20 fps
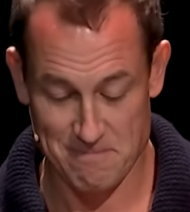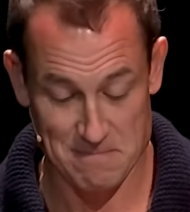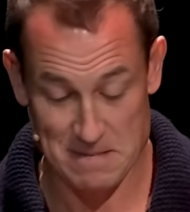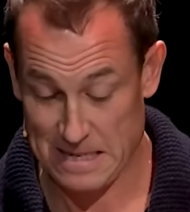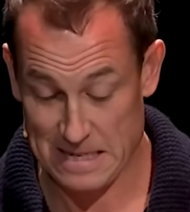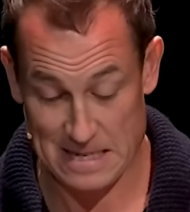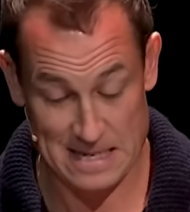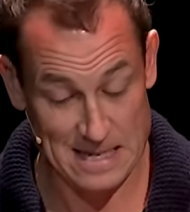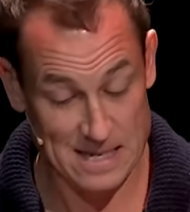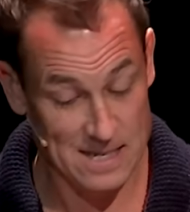
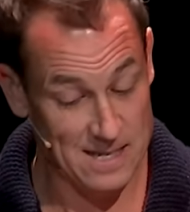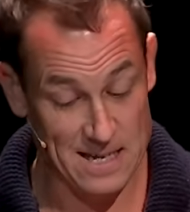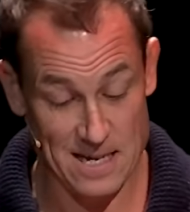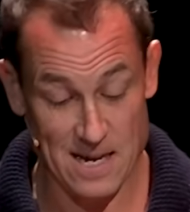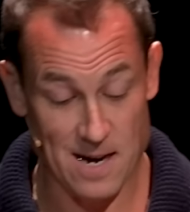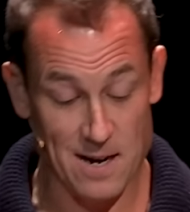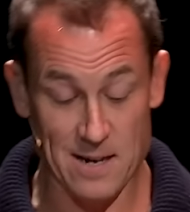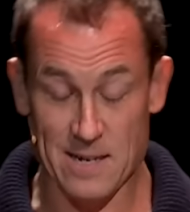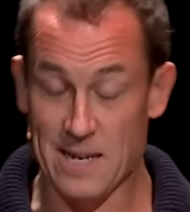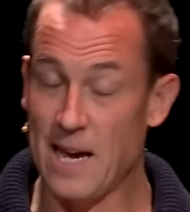Yes, they
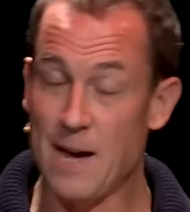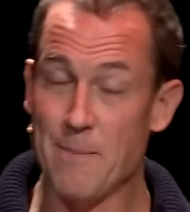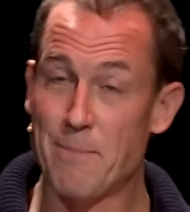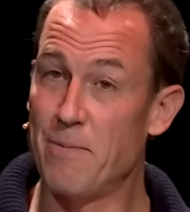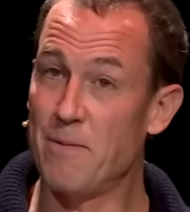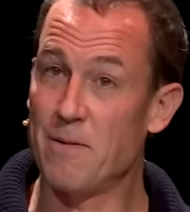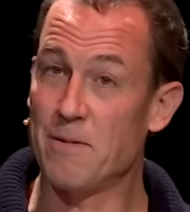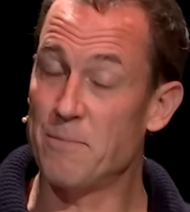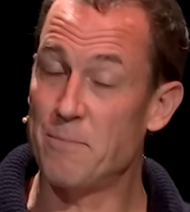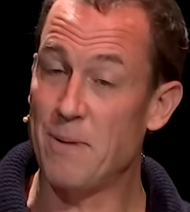are
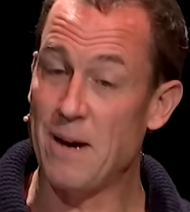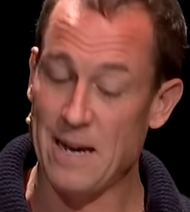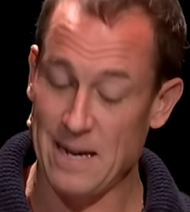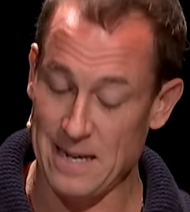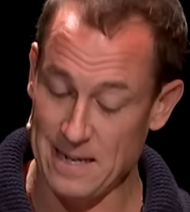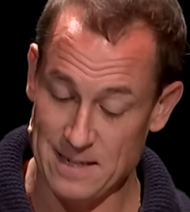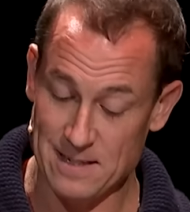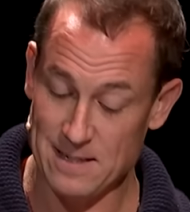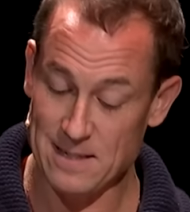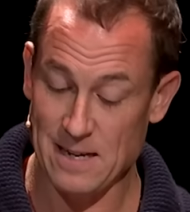capable of
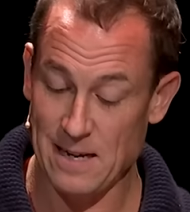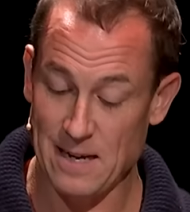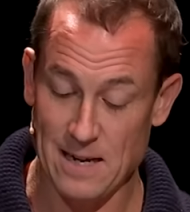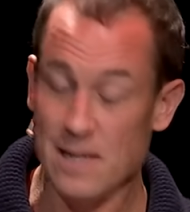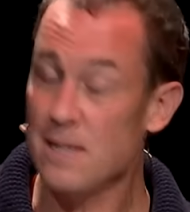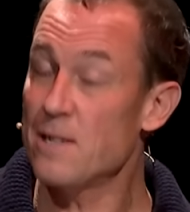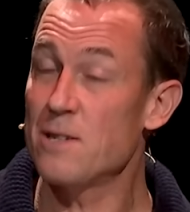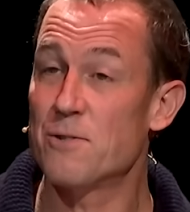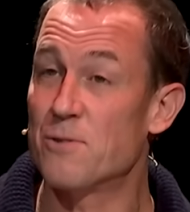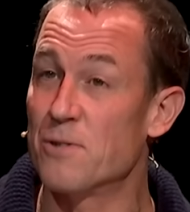buying
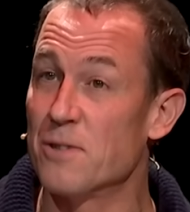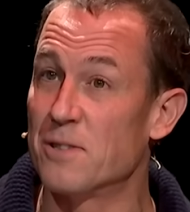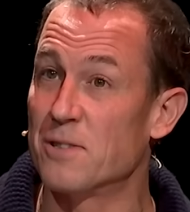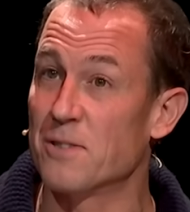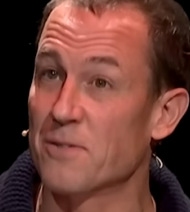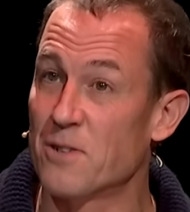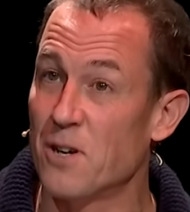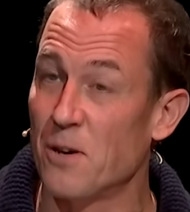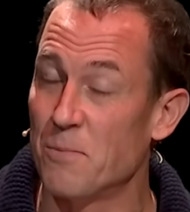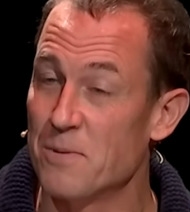hundreds
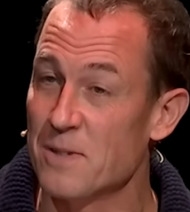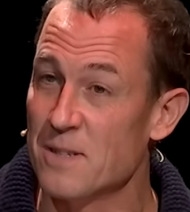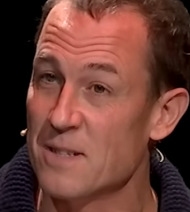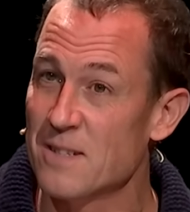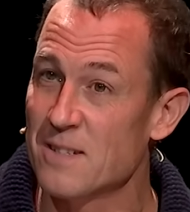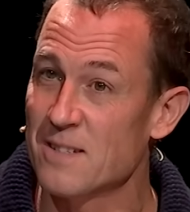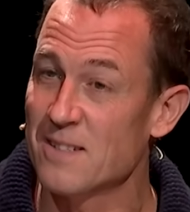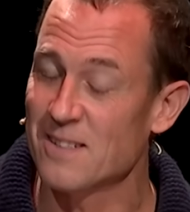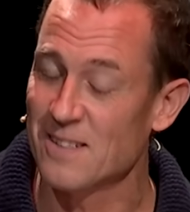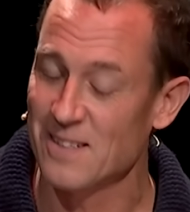of
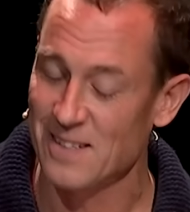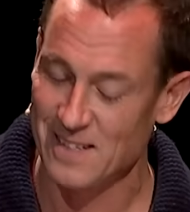copies